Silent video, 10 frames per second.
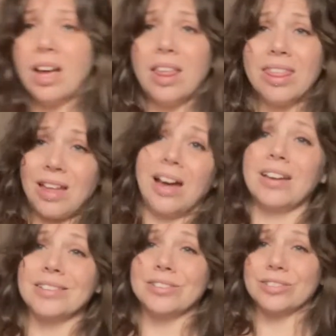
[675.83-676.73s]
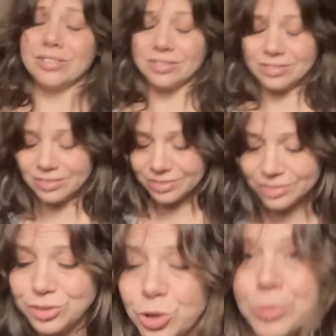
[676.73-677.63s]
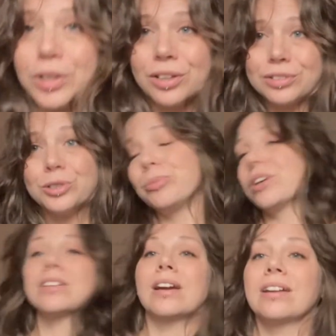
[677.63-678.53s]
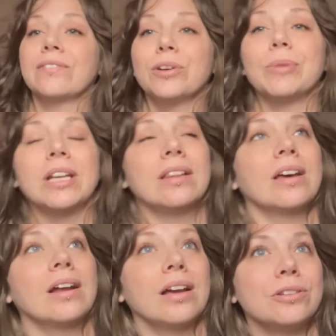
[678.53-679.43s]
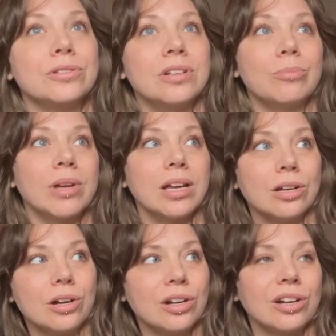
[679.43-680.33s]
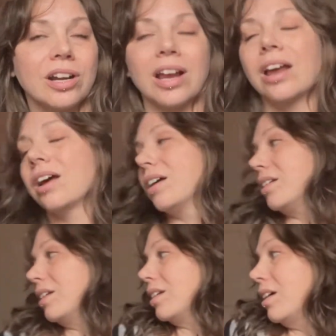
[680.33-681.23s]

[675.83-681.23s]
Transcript: that is just super, super exciting for me that I used up that yarn, and